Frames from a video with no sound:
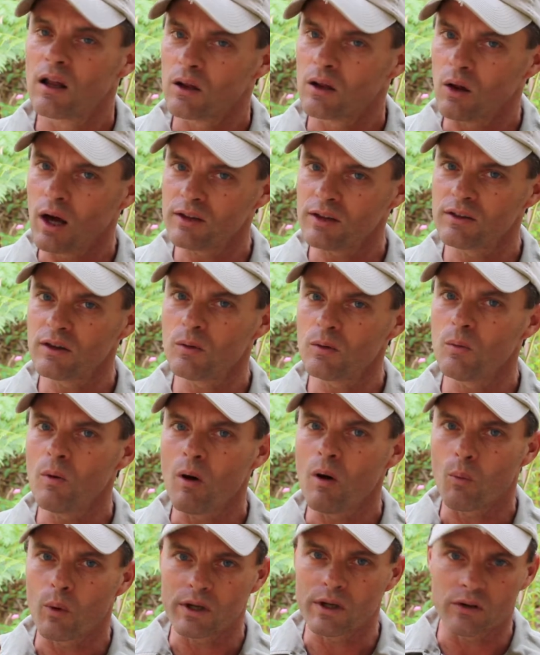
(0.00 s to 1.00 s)
Light them
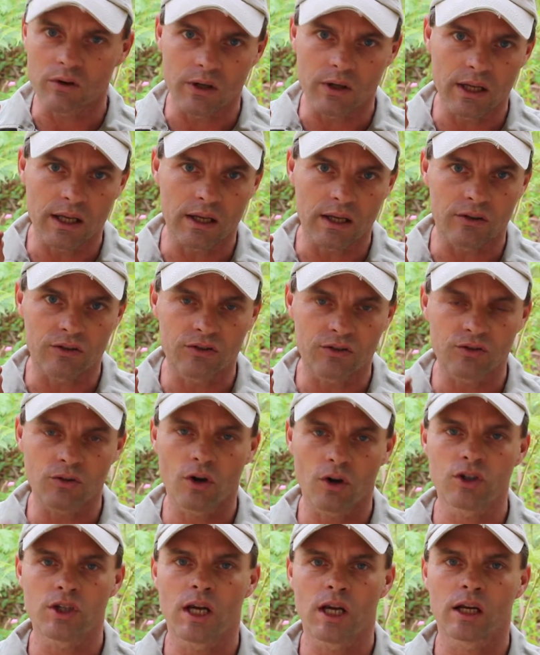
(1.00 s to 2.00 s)
when you hear
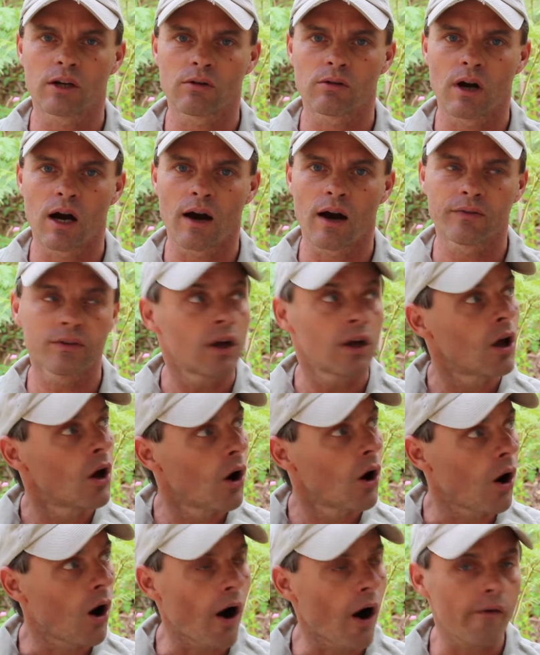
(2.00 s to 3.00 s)
search aircraft
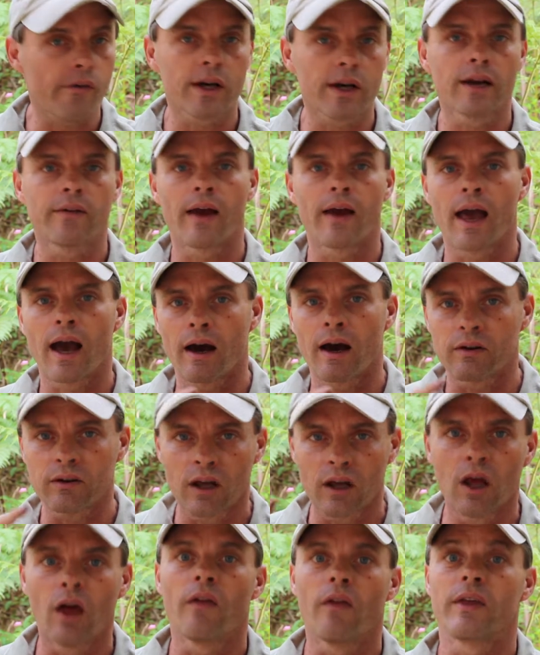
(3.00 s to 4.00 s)
hovering around
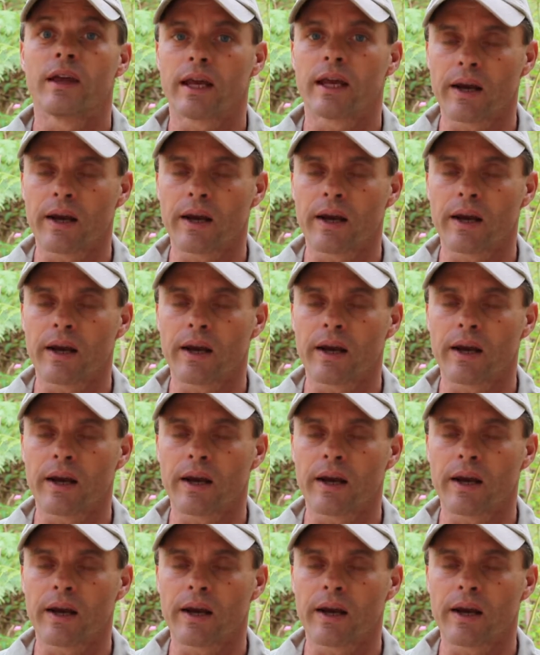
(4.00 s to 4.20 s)
the